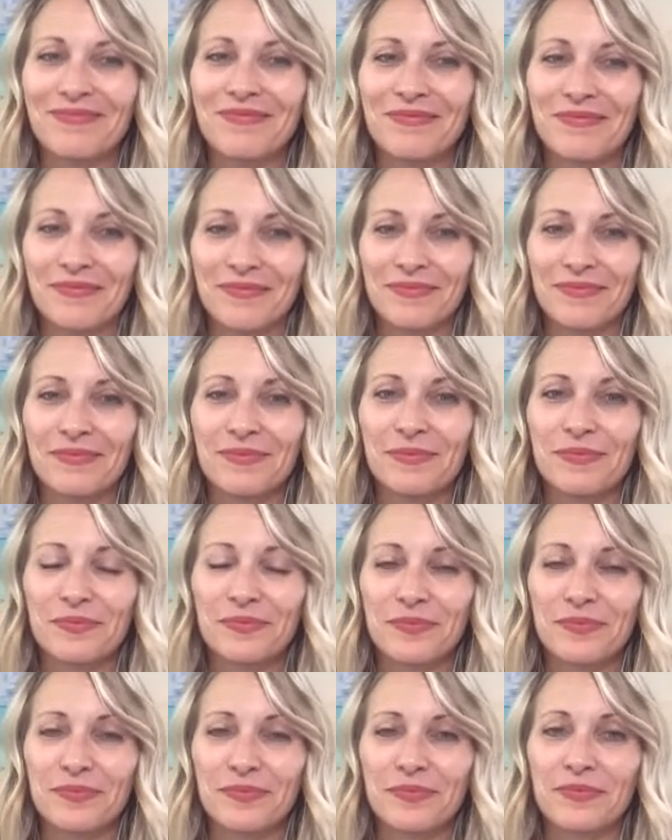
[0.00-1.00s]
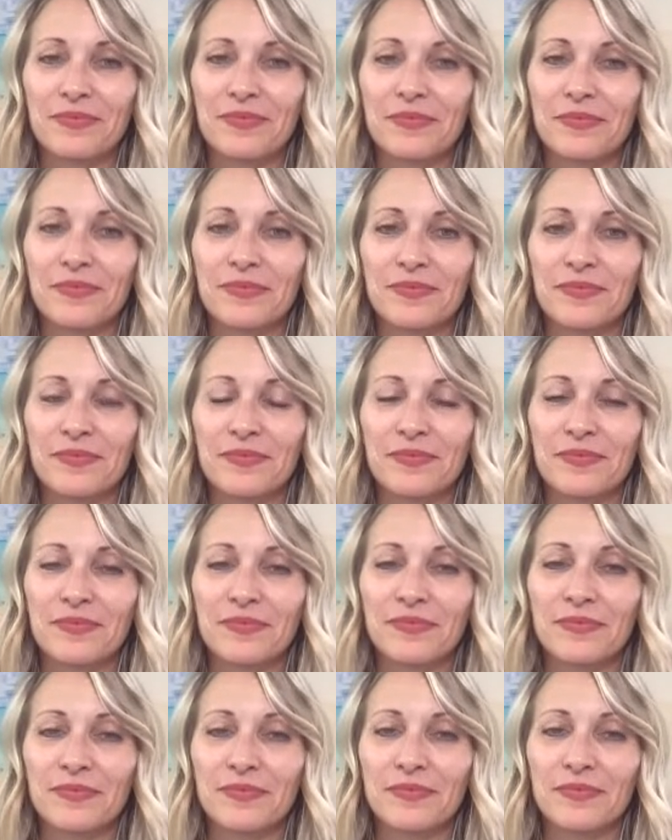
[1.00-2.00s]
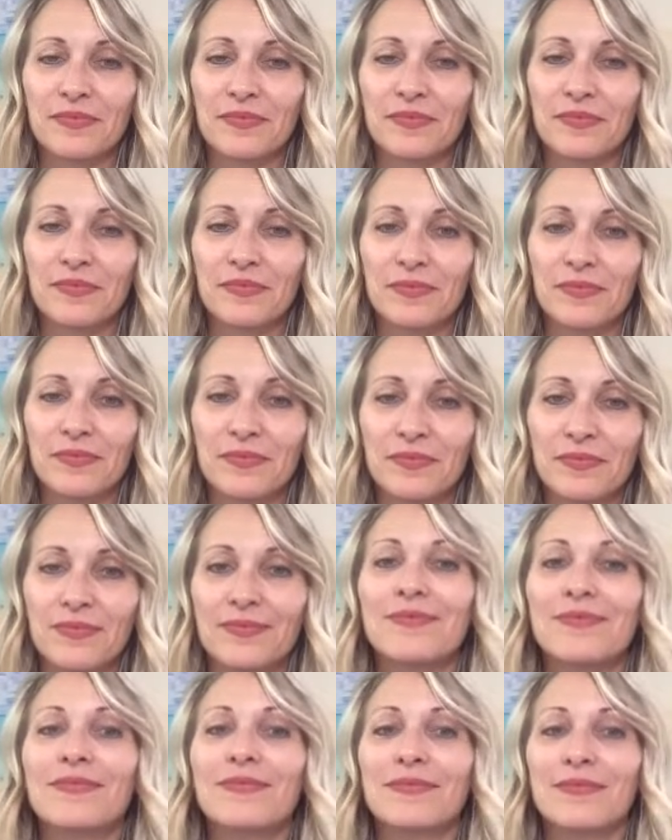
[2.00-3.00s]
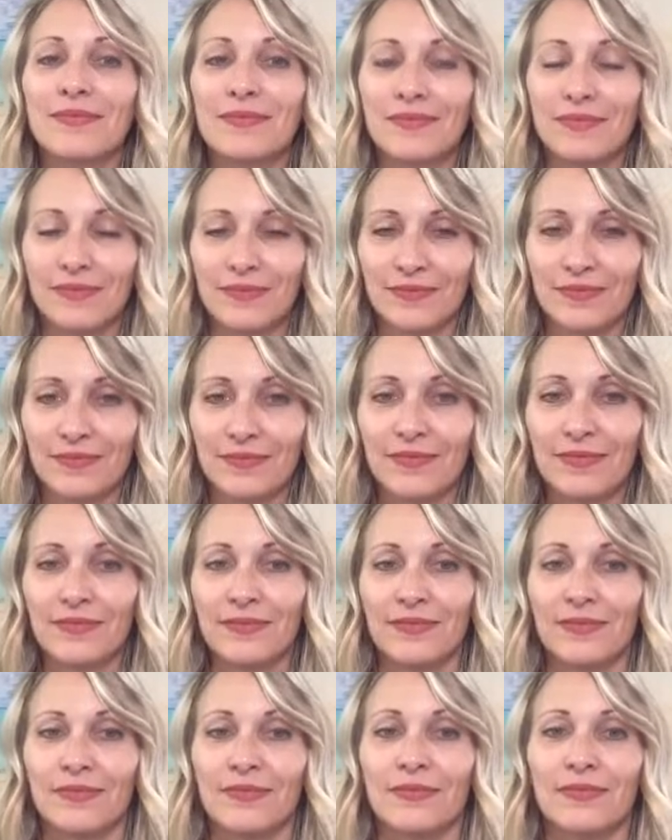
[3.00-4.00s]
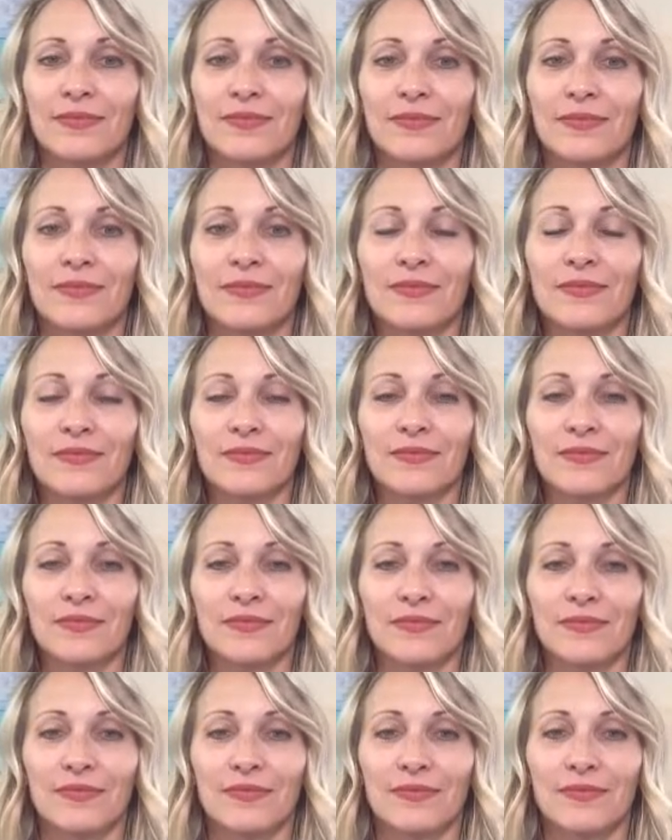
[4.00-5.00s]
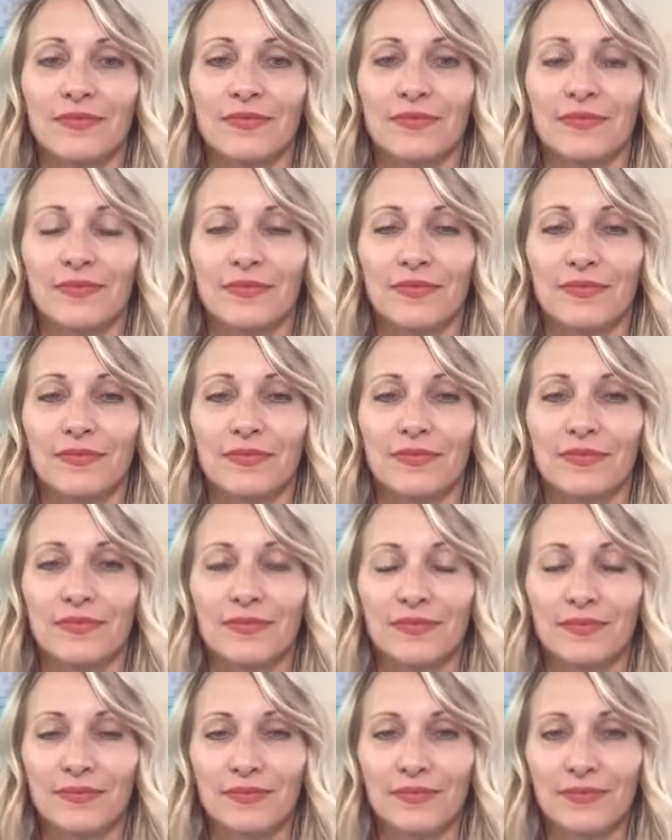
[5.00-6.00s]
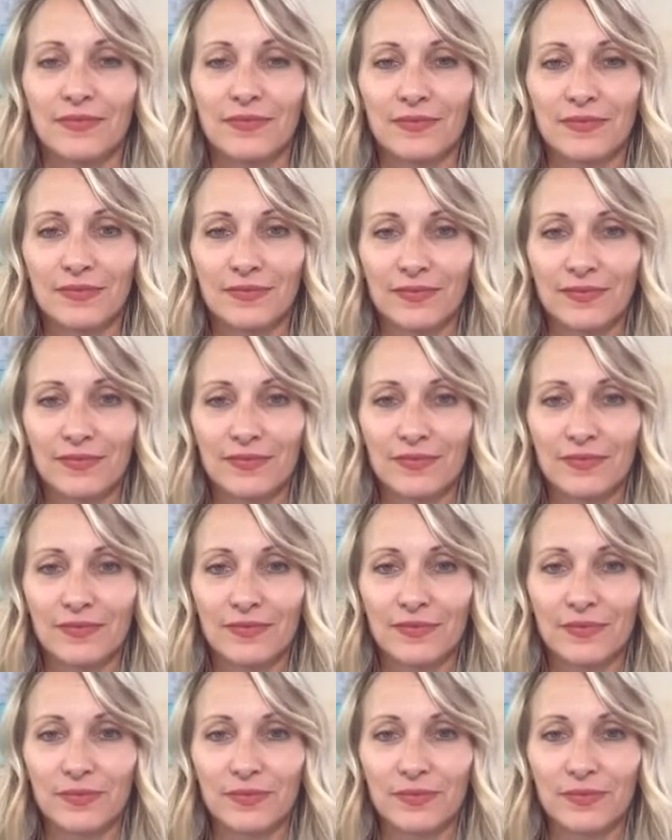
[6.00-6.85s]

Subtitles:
[no speech]